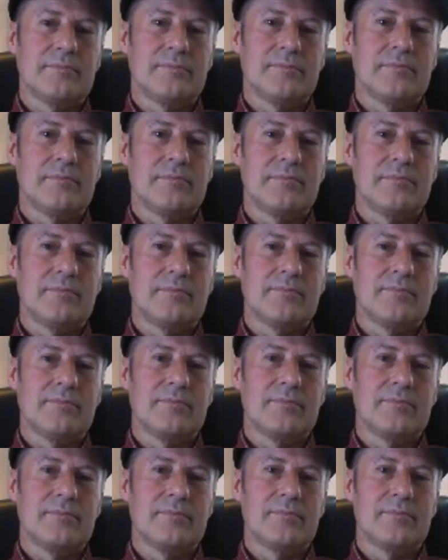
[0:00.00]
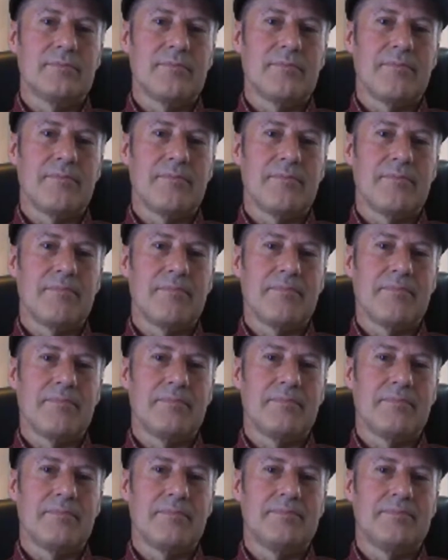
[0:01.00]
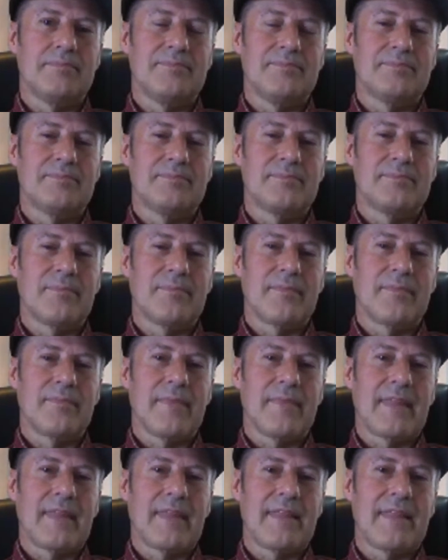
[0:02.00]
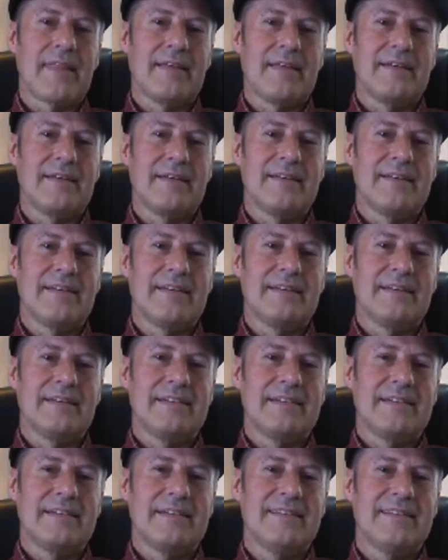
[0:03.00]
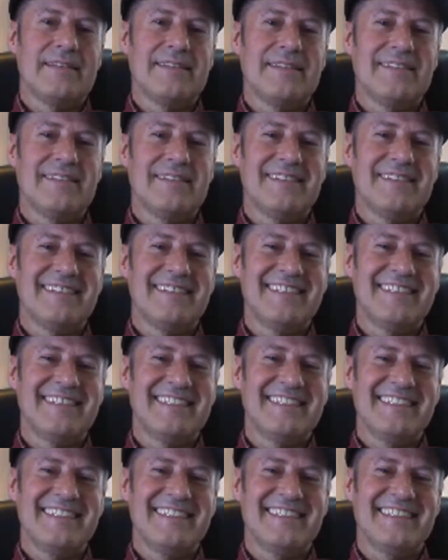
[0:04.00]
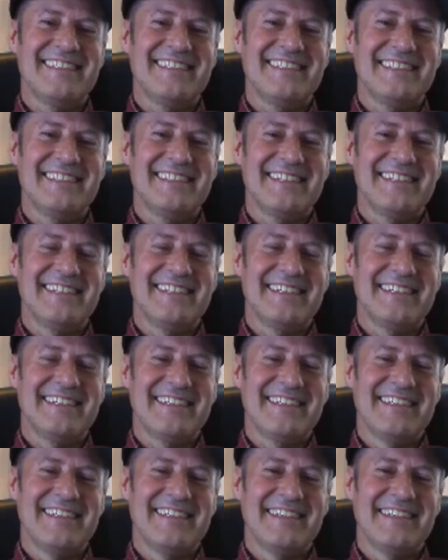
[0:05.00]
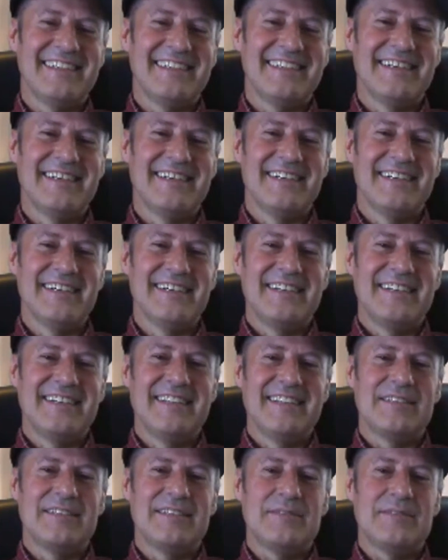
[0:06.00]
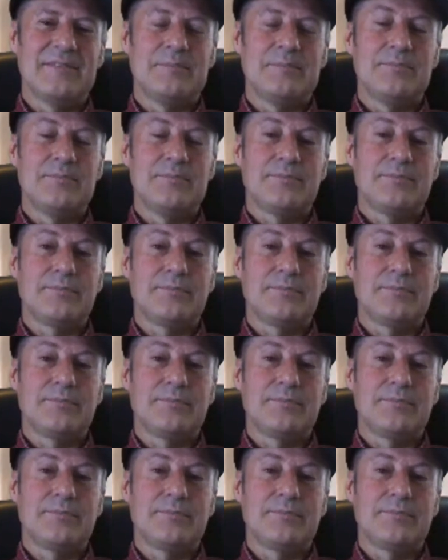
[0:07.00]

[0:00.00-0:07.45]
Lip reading: This person isn't speaking.